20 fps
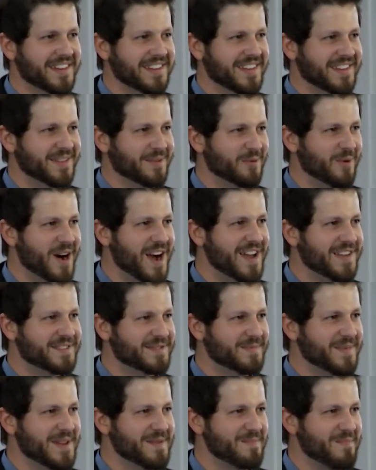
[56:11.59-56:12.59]
that the
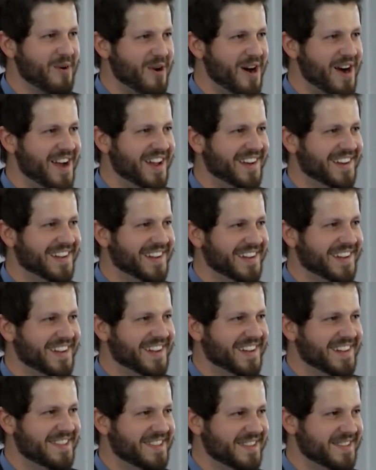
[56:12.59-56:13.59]
wise men brought
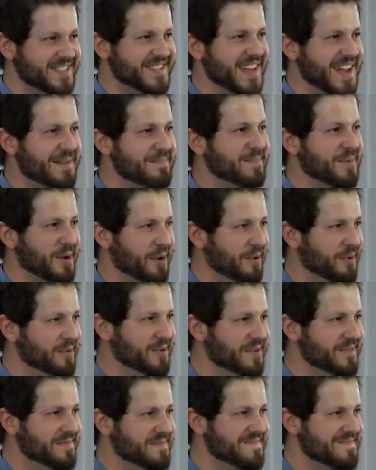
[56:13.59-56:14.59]
the same
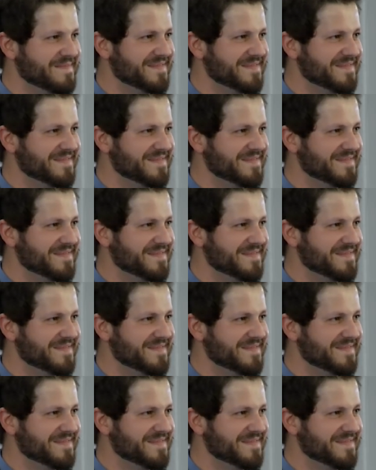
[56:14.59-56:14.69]
gold